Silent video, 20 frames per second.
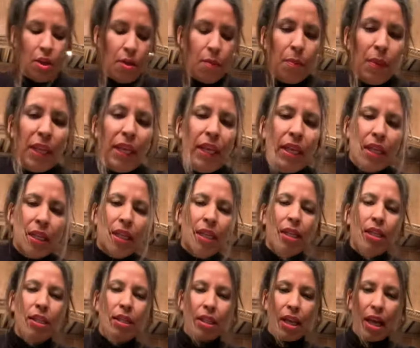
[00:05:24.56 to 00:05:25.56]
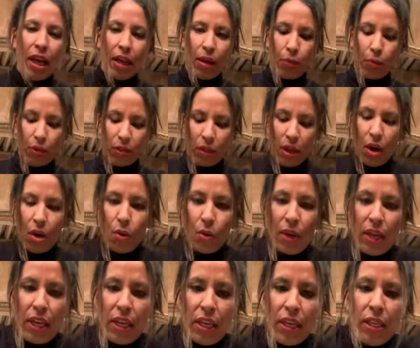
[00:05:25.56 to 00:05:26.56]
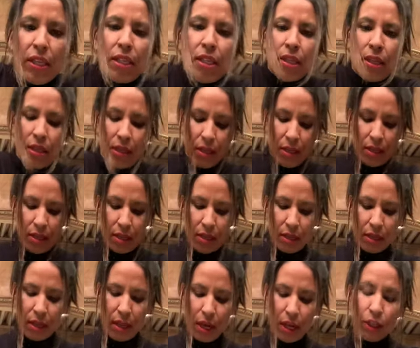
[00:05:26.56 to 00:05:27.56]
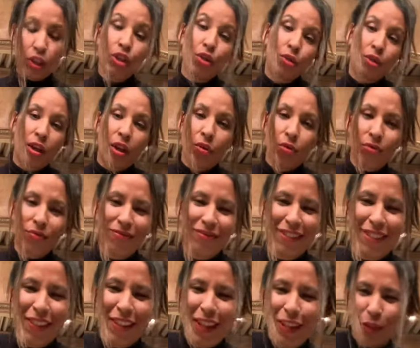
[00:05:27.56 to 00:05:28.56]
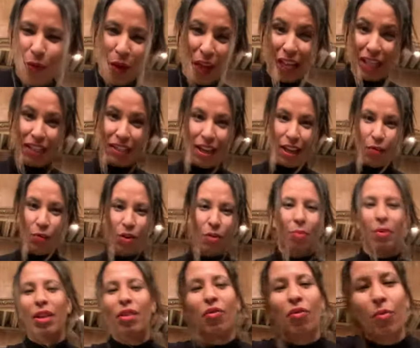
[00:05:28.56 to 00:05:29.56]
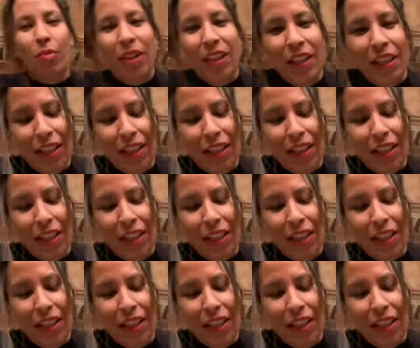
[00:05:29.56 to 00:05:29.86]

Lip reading: Because I was always too slow. So that's why I just had one made for me.